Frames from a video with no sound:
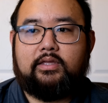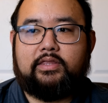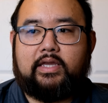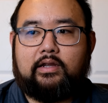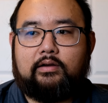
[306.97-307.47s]

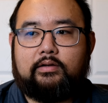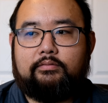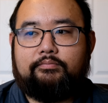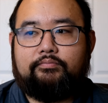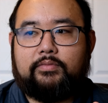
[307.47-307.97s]
The
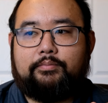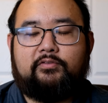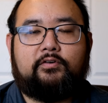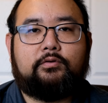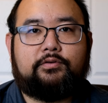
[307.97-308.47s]

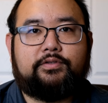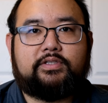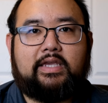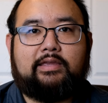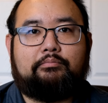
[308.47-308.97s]

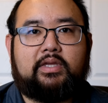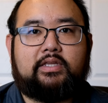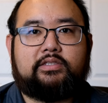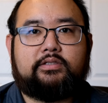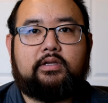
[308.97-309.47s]
vocals and
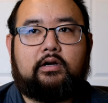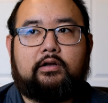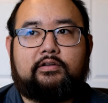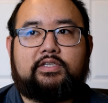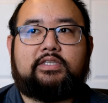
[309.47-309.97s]
mids
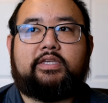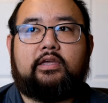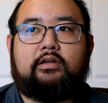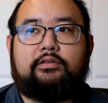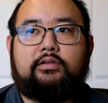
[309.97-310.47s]
are
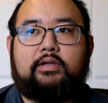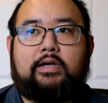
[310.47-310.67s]
detailed,